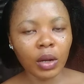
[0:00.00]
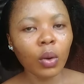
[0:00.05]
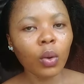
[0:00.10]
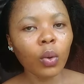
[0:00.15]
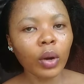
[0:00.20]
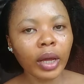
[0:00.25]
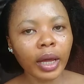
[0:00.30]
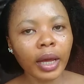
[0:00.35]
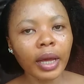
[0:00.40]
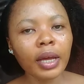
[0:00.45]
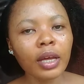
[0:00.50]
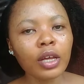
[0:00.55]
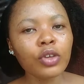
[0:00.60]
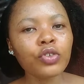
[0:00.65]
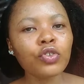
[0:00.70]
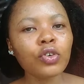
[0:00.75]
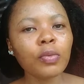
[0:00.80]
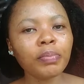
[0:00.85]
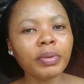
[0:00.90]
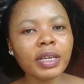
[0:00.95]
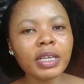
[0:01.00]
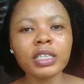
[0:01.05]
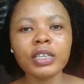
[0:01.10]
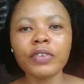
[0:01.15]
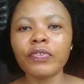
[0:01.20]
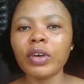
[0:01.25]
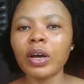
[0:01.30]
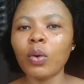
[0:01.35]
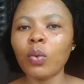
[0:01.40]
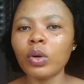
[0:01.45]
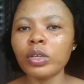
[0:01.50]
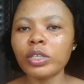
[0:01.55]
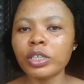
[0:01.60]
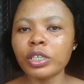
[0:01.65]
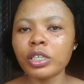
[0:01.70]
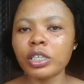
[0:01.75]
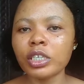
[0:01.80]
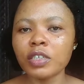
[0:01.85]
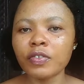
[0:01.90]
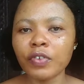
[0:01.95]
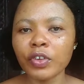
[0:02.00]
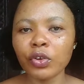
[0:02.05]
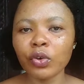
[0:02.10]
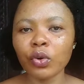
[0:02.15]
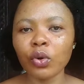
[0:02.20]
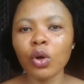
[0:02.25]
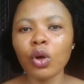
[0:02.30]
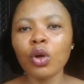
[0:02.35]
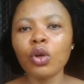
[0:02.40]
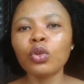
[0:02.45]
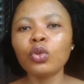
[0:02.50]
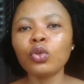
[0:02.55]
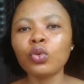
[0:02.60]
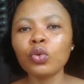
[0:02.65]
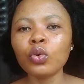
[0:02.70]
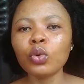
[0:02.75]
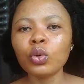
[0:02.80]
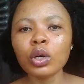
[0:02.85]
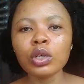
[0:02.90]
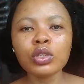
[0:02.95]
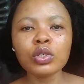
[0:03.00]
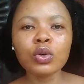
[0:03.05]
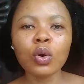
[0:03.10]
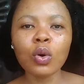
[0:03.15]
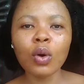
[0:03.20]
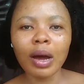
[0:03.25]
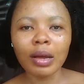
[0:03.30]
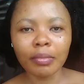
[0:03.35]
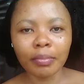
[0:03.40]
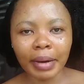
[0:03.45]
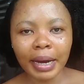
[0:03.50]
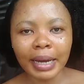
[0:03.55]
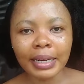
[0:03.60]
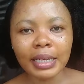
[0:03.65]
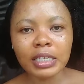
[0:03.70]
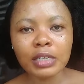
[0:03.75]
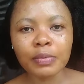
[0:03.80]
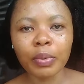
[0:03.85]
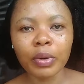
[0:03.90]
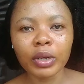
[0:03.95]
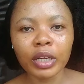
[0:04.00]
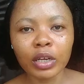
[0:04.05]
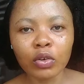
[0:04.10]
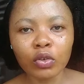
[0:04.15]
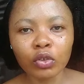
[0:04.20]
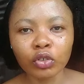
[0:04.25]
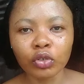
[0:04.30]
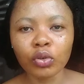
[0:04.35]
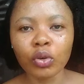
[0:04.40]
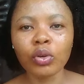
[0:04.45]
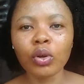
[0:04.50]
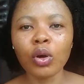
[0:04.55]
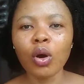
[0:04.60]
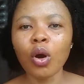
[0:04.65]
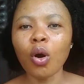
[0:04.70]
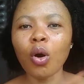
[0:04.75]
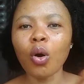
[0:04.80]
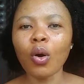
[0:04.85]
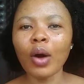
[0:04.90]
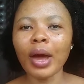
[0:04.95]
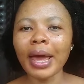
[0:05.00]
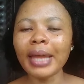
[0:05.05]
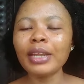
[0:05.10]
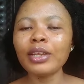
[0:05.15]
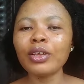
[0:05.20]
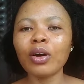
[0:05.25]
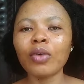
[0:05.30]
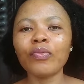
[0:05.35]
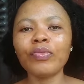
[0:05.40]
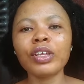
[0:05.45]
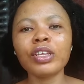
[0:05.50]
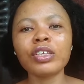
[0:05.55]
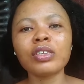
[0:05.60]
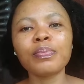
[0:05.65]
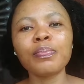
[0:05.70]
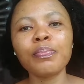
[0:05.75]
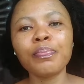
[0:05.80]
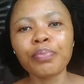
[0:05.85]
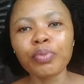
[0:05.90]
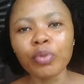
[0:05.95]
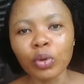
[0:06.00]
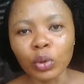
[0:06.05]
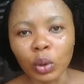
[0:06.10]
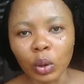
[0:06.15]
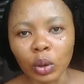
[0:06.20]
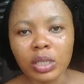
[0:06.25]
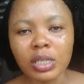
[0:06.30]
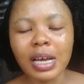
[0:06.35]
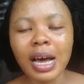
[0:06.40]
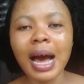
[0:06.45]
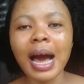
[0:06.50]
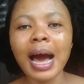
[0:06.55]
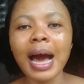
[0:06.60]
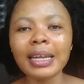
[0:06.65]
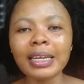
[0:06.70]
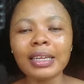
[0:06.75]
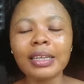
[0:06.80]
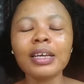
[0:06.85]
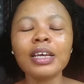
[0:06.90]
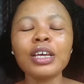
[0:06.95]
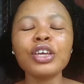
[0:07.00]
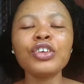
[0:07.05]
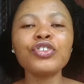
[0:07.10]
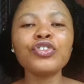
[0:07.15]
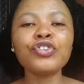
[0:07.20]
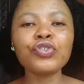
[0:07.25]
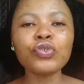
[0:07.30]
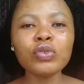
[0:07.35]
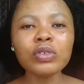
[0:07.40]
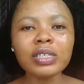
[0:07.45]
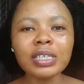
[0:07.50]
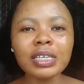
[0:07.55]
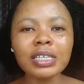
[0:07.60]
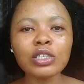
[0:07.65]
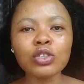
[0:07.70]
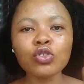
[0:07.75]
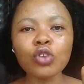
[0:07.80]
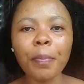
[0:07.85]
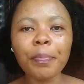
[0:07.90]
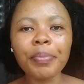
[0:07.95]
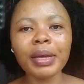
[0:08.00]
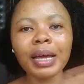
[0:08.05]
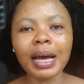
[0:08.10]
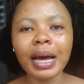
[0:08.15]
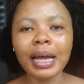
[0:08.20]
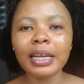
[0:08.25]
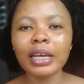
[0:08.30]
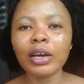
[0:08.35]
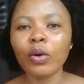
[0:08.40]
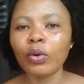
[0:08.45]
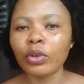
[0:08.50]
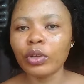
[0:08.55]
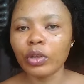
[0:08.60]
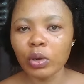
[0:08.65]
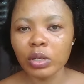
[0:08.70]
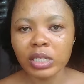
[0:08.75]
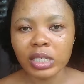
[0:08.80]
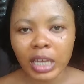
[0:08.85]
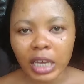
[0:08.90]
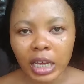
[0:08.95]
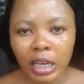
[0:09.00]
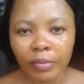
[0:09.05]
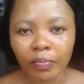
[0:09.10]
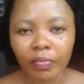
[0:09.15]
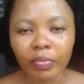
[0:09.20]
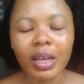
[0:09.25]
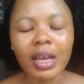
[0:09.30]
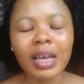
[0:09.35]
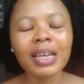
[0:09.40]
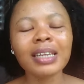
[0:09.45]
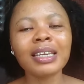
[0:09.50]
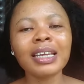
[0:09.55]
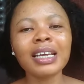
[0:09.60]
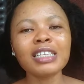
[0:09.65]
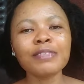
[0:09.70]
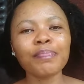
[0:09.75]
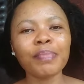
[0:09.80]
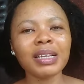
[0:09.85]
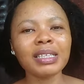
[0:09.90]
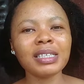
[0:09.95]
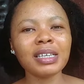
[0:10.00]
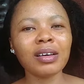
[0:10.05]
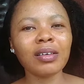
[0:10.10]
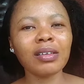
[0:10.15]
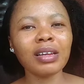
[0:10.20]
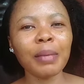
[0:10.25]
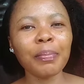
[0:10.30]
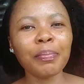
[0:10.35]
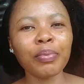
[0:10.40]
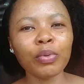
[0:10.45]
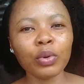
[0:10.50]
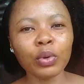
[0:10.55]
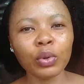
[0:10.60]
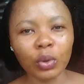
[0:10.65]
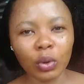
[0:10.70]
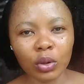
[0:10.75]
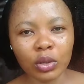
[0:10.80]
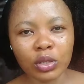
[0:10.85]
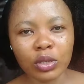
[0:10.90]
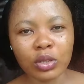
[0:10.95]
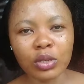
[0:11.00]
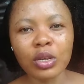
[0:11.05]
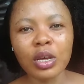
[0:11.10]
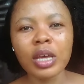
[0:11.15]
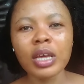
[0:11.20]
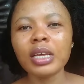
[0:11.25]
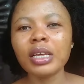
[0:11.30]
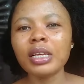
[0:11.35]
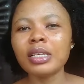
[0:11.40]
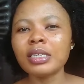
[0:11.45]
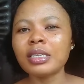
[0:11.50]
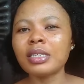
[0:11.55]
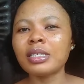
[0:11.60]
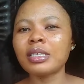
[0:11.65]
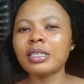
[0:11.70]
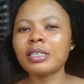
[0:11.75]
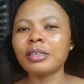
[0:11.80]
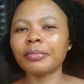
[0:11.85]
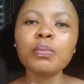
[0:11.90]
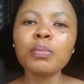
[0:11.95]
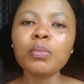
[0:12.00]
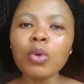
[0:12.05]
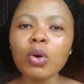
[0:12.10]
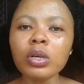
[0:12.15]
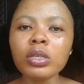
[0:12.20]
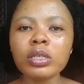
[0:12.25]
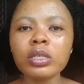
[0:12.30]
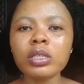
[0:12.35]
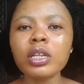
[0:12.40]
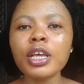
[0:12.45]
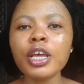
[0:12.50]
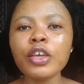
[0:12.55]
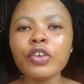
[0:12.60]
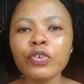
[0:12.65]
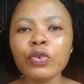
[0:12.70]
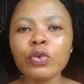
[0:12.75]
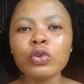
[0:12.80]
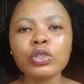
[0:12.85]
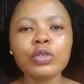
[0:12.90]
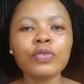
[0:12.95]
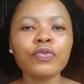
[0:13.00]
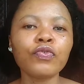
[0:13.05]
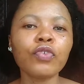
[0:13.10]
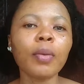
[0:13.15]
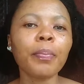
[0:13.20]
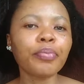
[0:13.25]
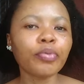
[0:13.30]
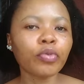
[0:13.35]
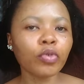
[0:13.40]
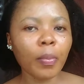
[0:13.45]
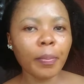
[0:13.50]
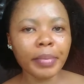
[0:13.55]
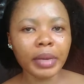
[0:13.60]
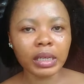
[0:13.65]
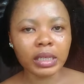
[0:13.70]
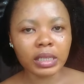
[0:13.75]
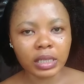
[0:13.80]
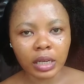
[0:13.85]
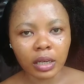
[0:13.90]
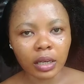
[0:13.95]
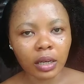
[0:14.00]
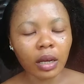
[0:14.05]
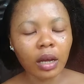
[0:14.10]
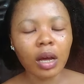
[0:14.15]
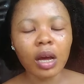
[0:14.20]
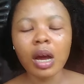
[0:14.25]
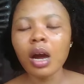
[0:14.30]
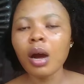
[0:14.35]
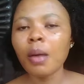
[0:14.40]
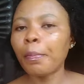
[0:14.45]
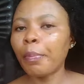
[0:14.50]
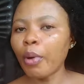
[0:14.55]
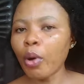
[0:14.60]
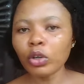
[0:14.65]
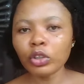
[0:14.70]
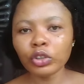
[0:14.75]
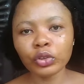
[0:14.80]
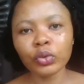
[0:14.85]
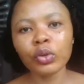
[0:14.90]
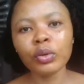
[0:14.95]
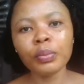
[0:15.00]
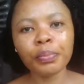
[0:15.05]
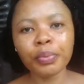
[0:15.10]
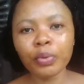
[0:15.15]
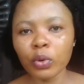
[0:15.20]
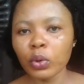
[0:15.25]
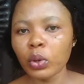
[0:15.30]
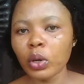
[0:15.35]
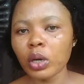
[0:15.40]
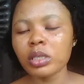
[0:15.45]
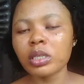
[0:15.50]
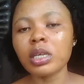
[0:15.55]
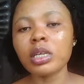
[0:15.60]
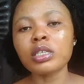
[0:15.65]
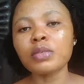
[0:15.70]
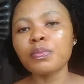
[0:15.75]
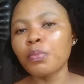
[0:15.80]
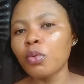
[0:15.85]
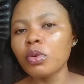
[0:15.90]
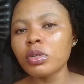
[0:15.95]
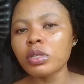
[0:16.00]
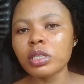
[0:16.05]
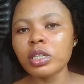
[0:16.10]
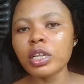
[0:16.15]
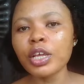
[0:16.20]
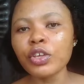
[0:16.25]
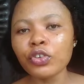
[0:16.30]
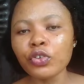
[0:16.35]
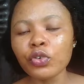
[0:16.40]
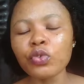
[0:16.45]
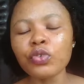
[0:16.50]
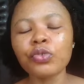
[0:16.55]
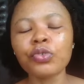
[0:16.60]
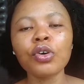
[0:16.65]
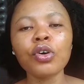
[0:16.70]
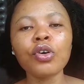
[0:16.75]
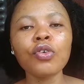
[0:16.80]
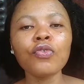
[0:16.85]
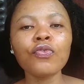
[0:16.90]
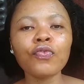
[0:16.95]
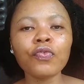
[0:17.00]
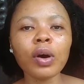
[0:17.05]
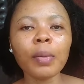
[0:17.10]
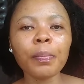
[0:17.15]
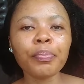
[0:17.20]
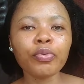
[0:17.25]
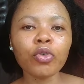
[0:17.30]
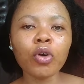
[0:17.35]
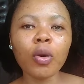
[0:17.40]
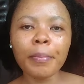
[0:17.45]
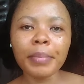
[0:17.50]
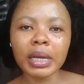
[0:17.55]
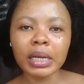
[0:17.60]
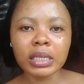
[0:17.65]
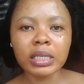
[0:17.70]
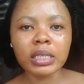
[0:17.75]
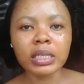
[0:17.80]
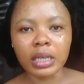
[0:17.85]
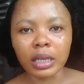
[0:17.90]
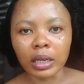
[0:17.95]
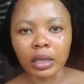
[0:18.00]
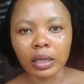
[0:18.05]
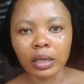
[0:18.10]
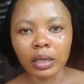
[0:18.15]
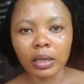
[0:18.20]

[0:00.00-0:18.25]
Okay, so please, if you are watching this video, do not go and buy this body lotion or any of these products and use it topically on your skin. This particular product is mostly used for pro mixing. Peau Jaune product is mostly used for pro mixing.